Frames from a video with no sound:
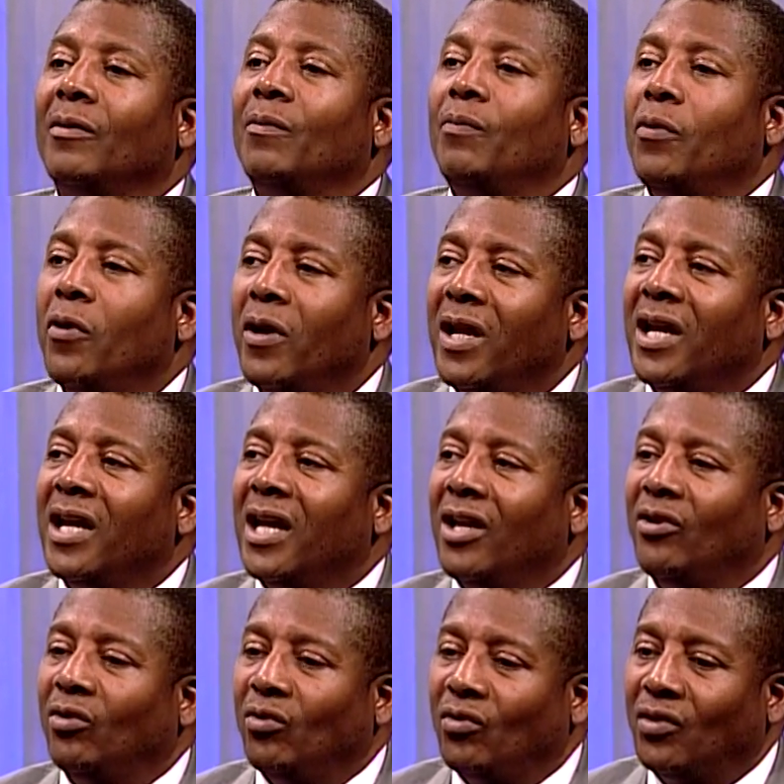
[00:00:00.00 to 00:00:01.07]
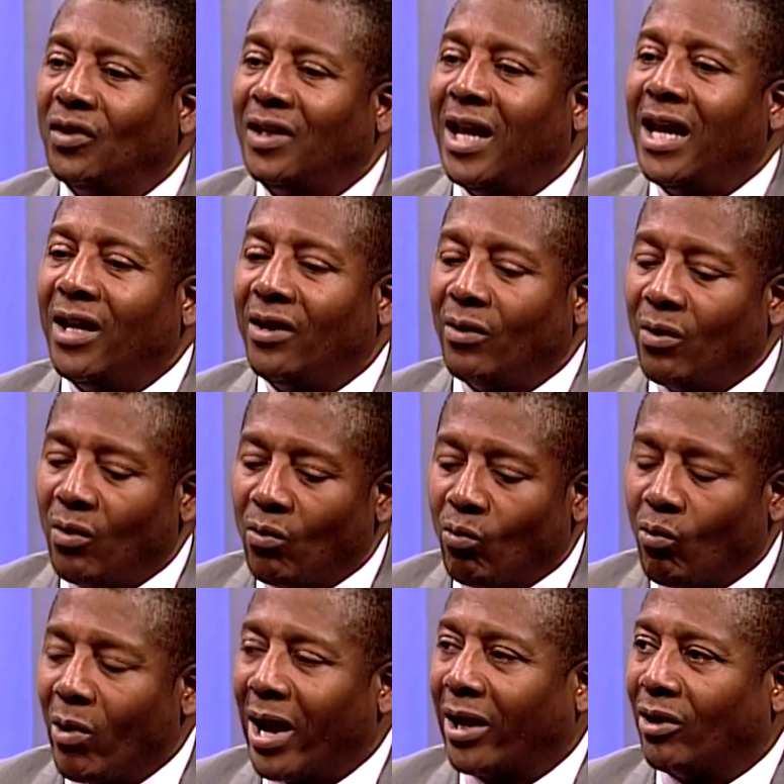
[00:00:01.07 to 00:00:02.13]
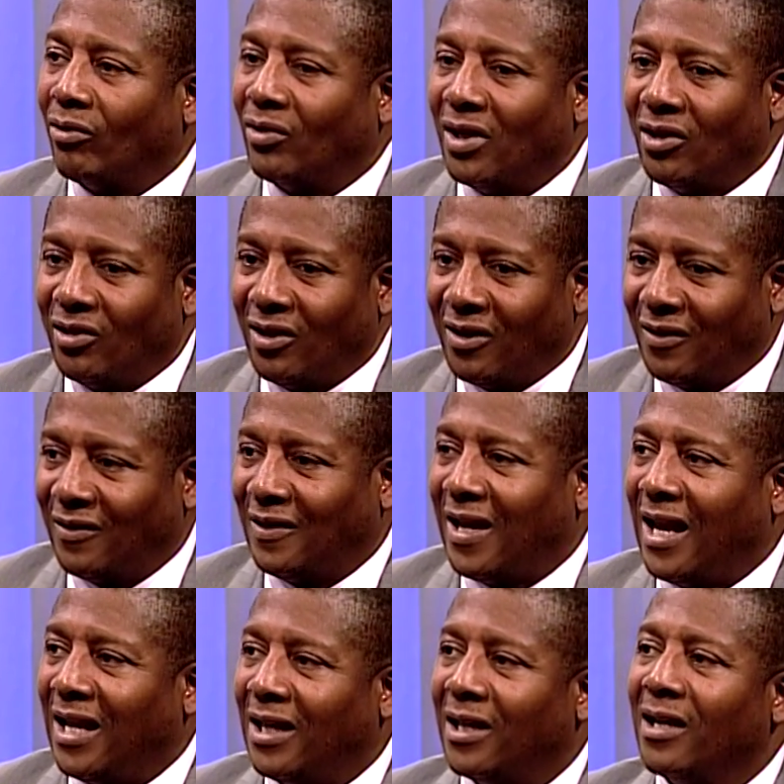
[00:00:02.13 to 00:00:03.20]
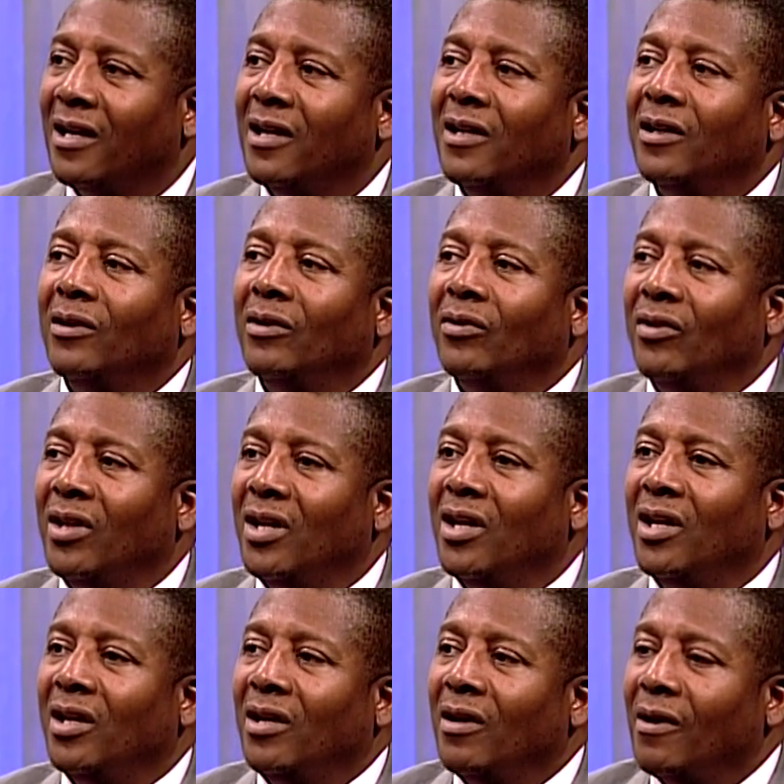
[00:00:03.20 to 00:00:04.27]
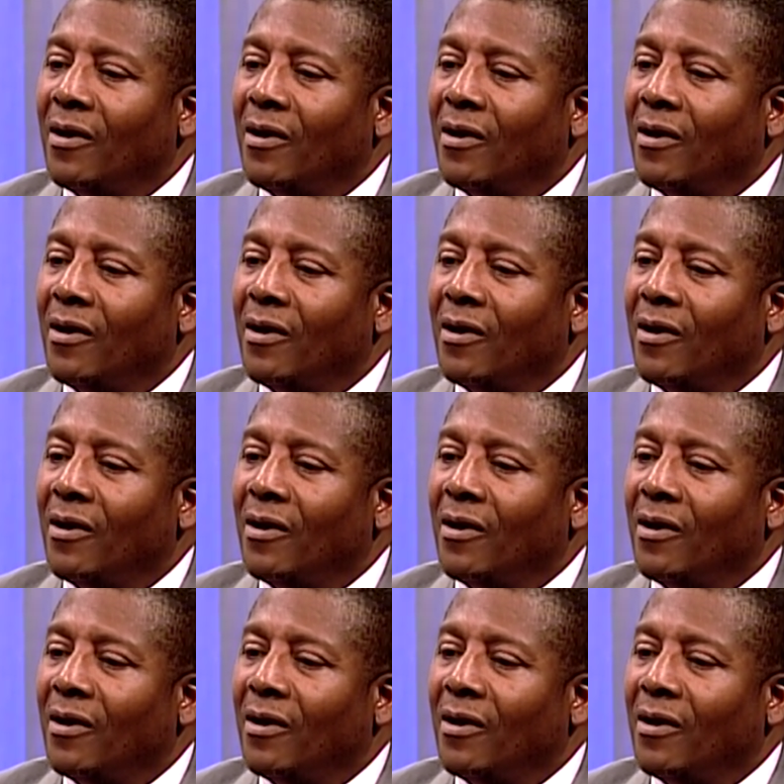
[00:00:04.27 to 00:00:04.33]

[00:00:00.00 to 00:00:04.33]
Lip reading: putting into state records, into the state, the